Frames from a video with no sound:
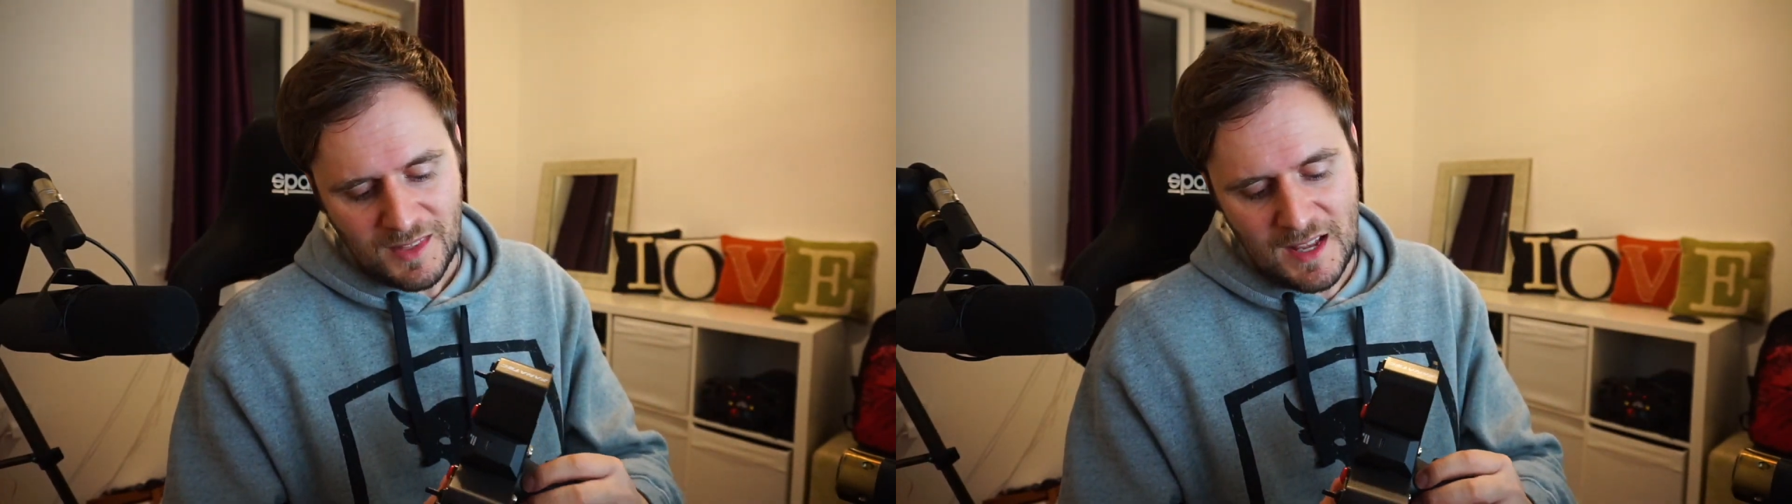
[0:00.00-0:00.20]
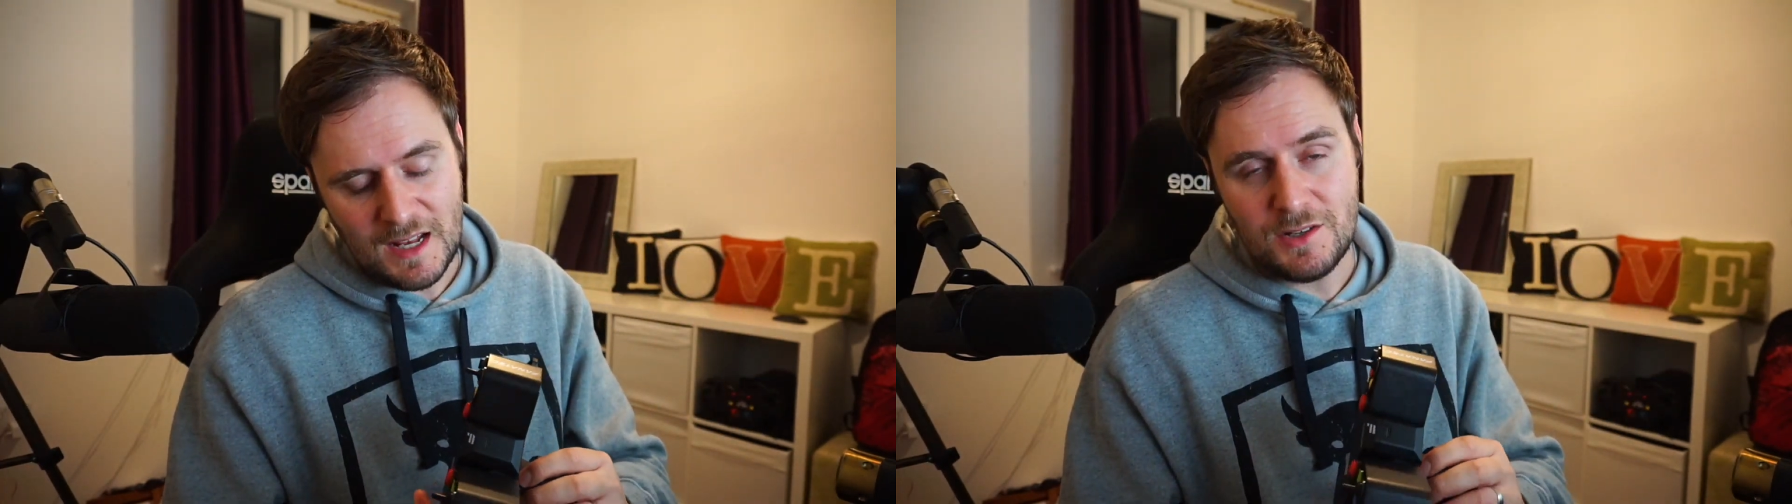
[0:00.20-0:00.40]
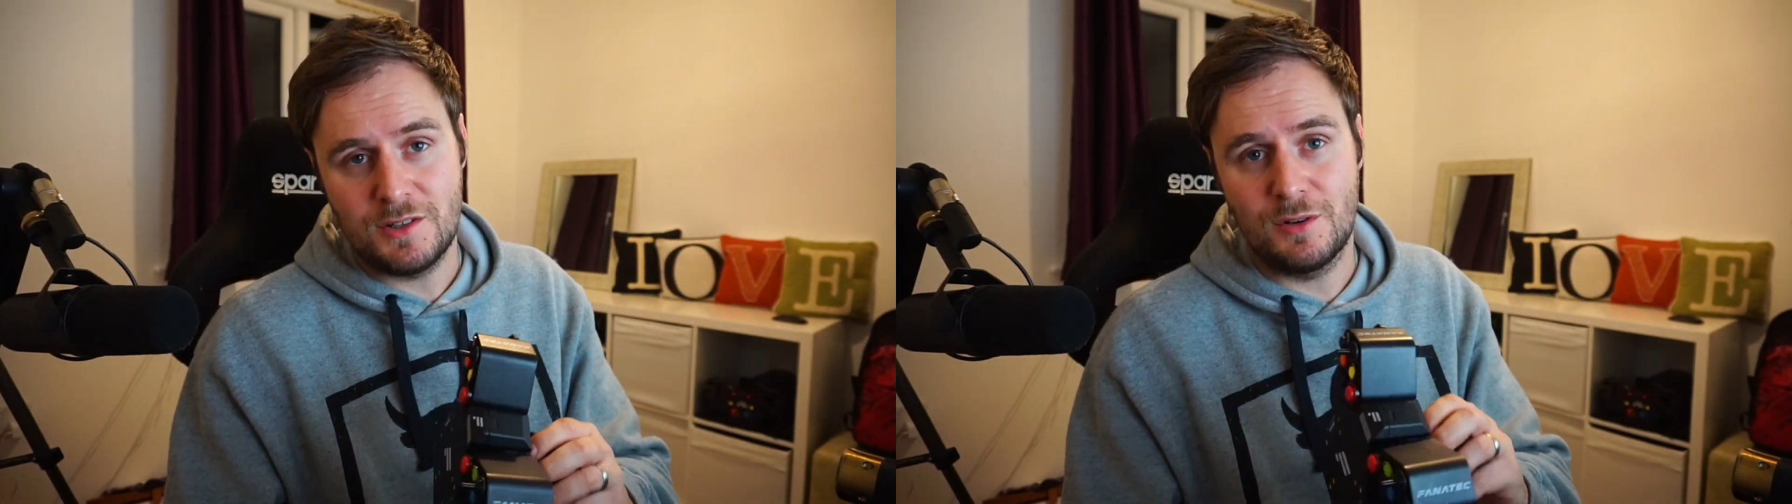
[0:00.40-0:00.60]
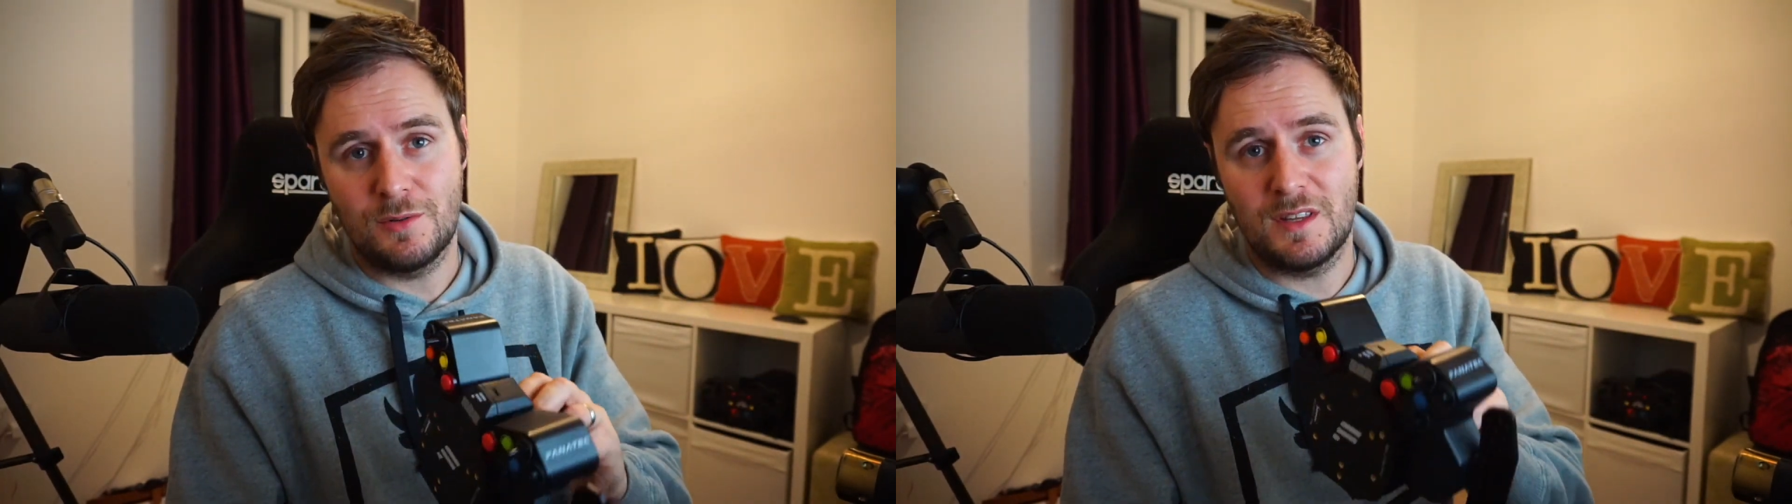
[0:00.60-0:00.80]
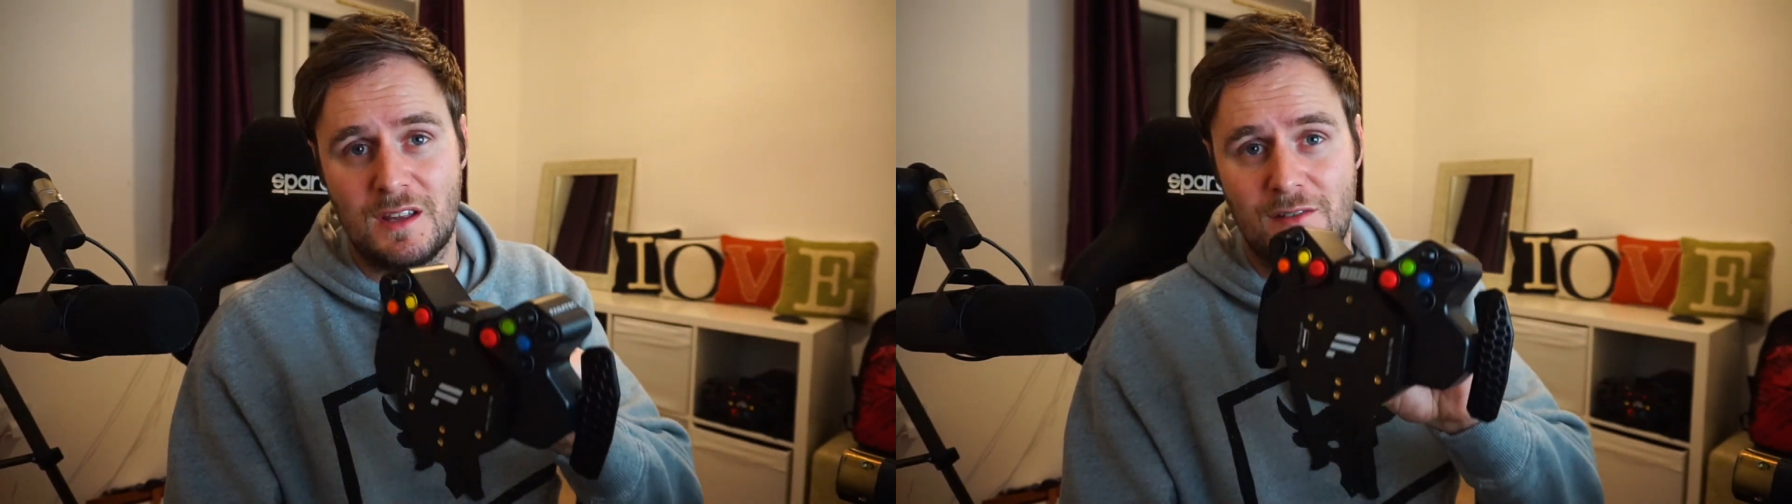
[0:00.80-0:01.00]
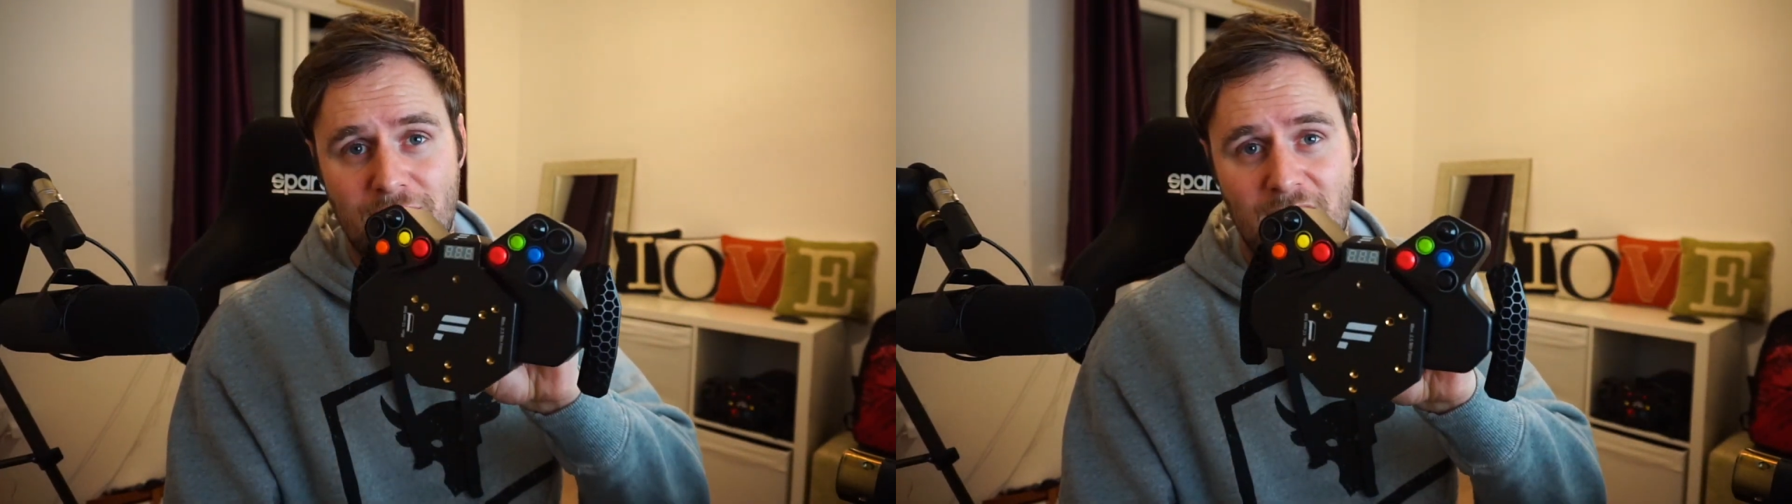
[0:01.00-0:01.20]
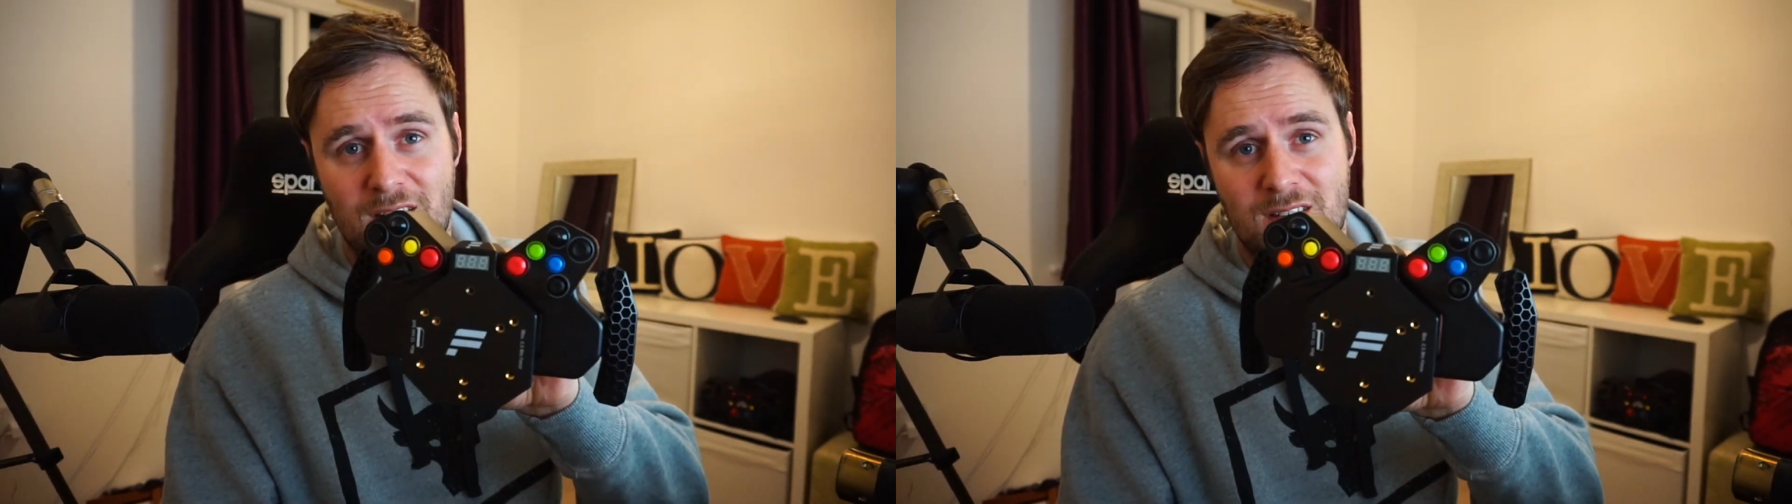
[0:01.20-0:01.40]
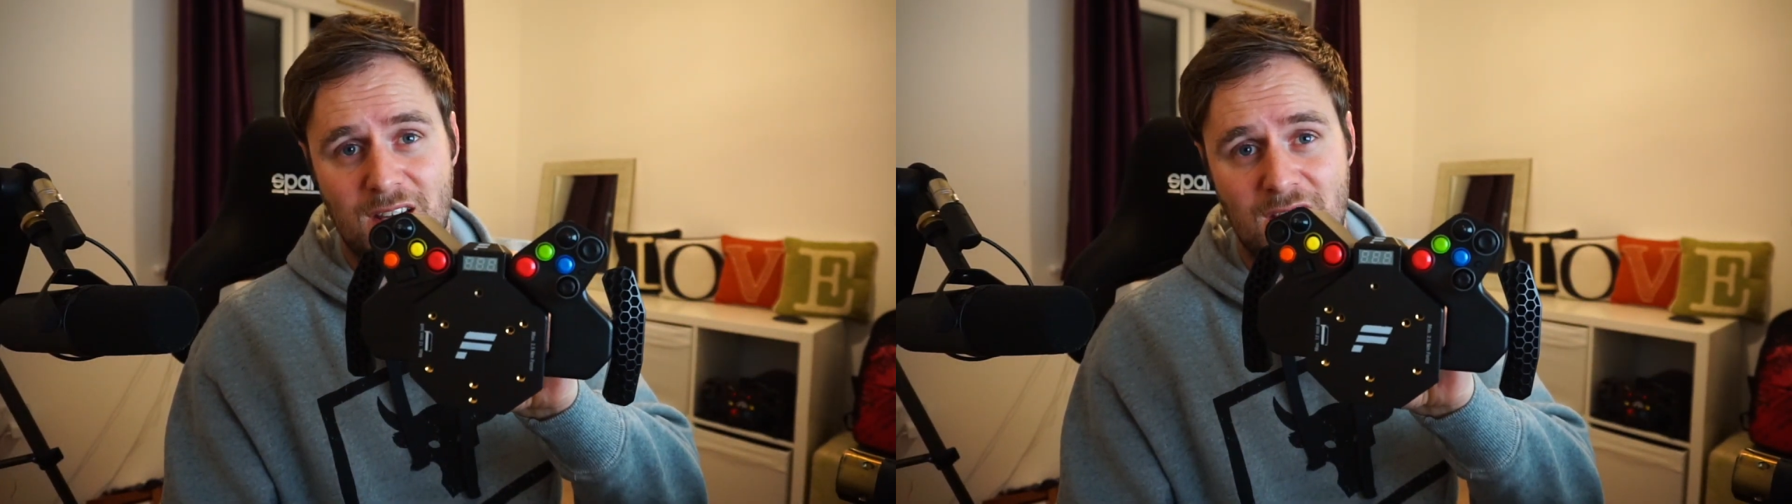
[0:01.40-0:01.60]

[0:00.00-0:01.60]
into the Fanatec